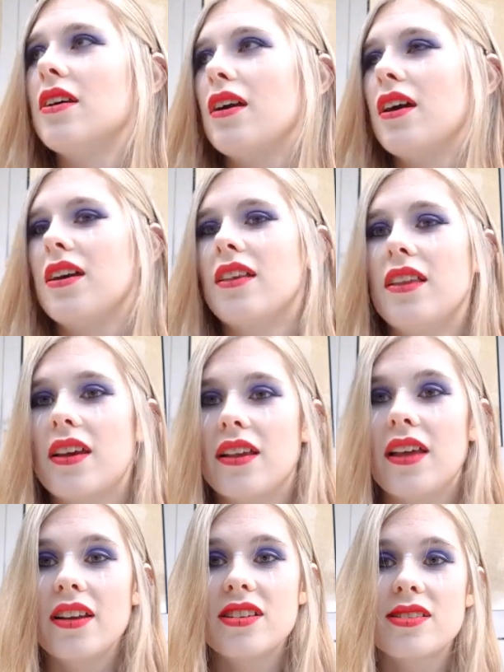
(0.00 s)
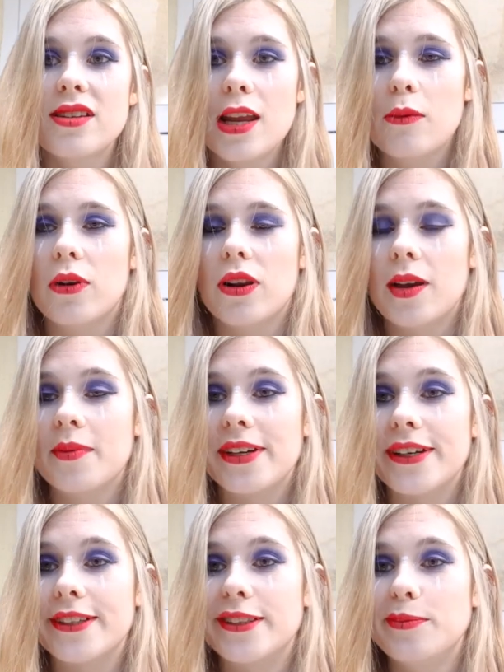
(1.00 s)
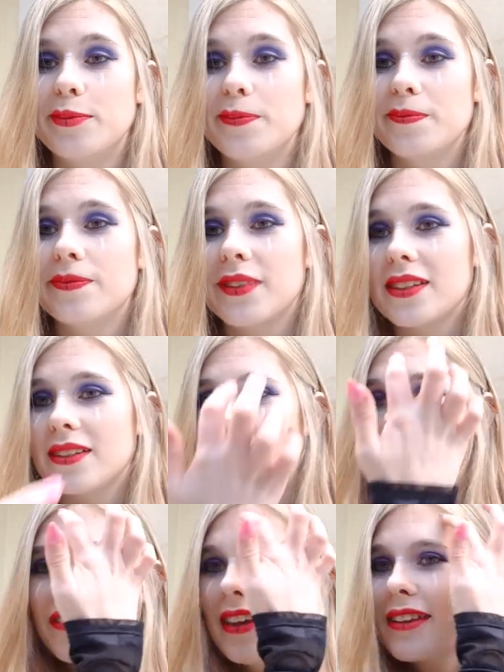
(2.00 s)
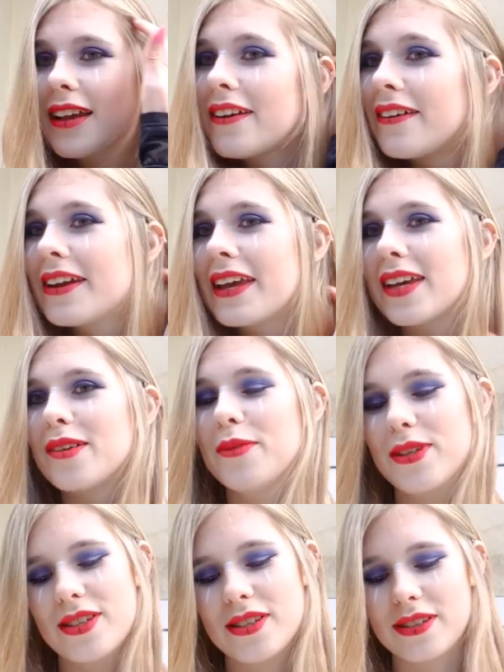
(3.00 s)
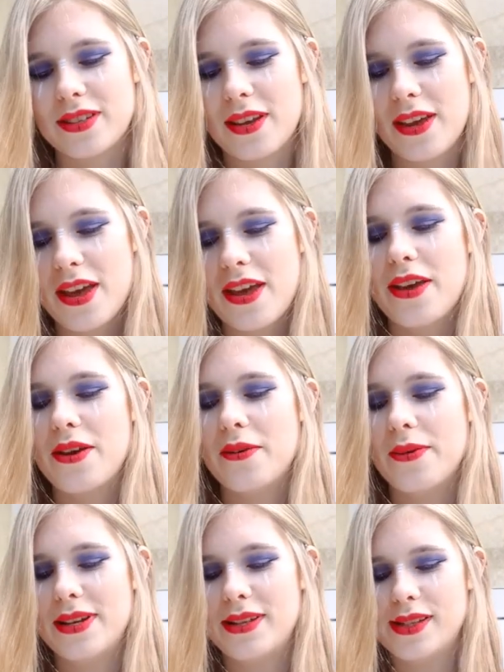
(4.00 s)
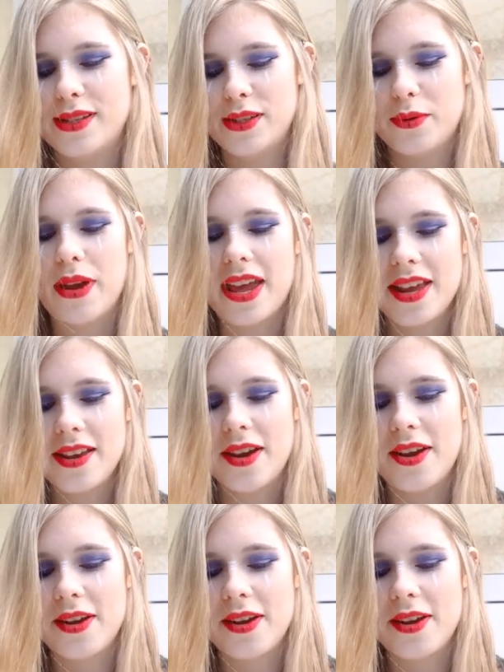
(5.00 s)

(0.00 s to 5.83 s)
and they just sleep when I'm at home. So I think they like him, which is sweet.